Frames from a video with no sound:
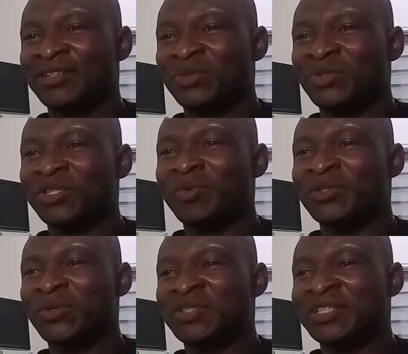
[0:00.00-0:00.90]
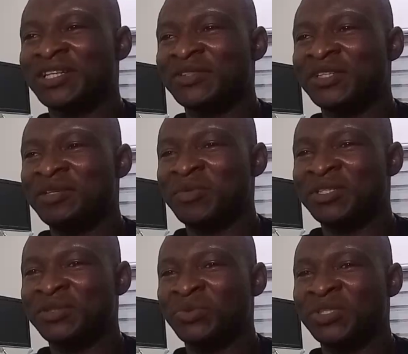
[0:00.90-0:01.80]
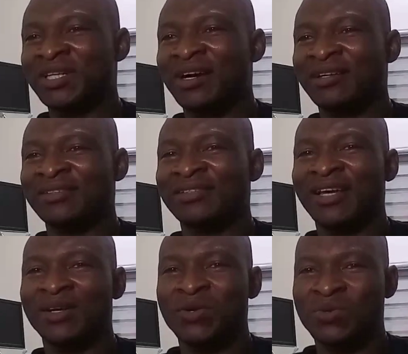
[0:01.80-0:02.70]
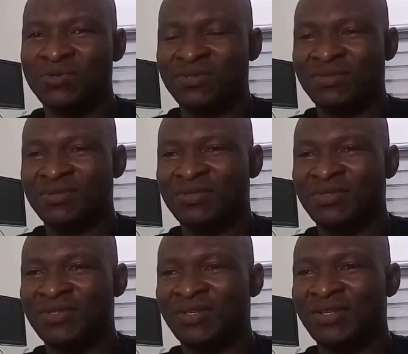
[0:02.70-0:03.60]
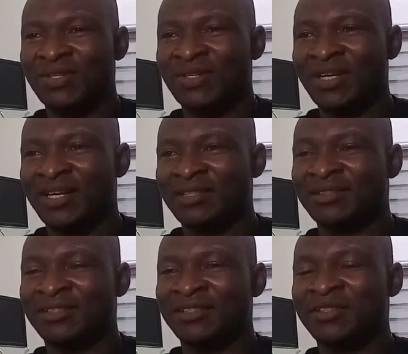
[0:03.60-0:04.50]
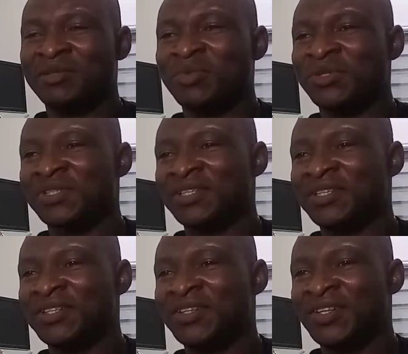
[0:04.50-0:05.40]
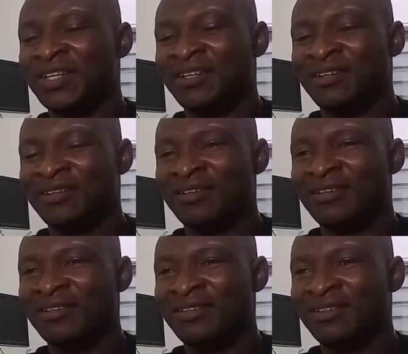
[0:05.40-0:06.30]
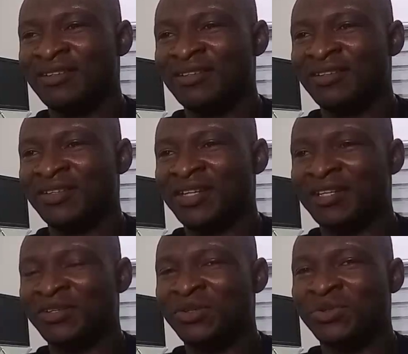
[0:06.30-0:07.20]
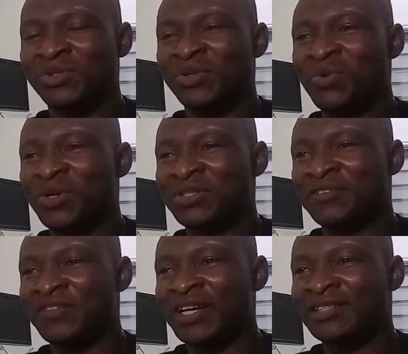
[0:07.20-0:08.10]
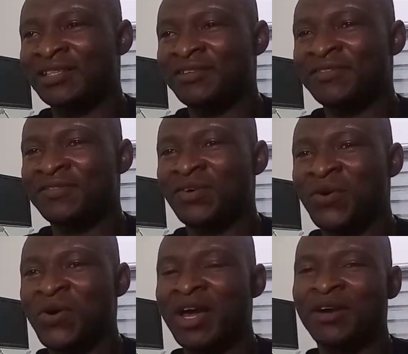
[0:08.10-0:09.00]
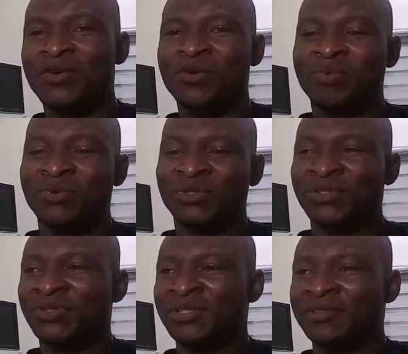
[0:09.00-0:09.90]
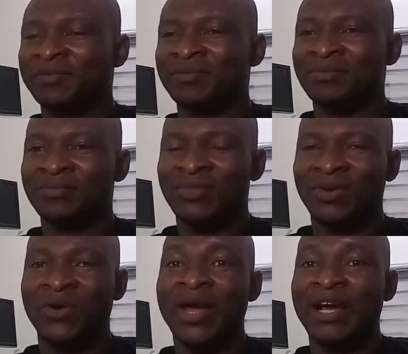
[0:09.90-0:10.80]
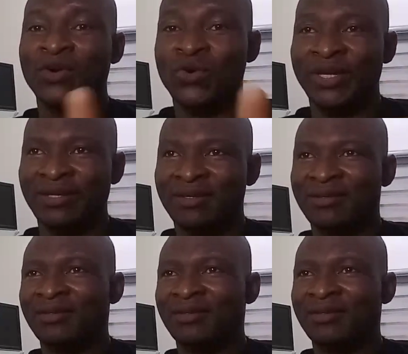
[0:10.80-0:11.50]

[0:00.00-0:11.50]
with respect to ultrasound imaging which has echoes, and synonymously you can use the word reflective or echo producing or echoic